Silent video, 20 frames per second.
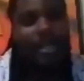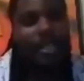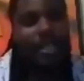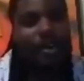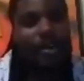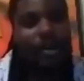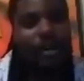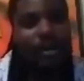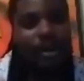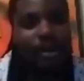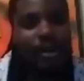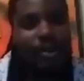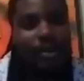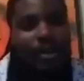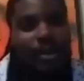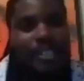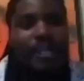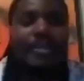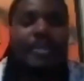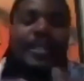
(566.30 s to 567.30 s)
theo,
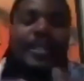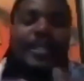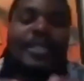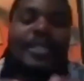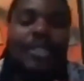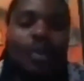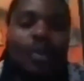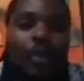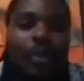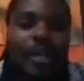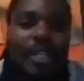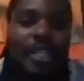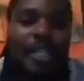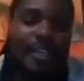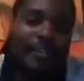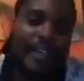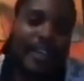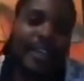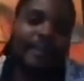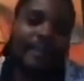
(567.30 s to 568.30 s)
almost something that is
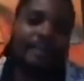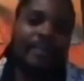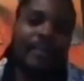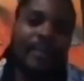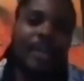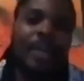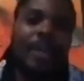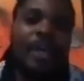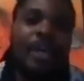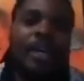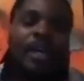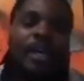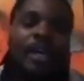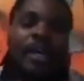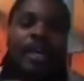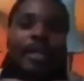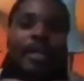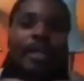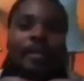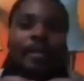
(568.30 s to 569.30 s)
God-given.
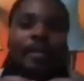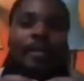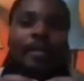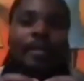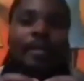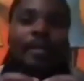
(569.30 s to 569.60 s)
The black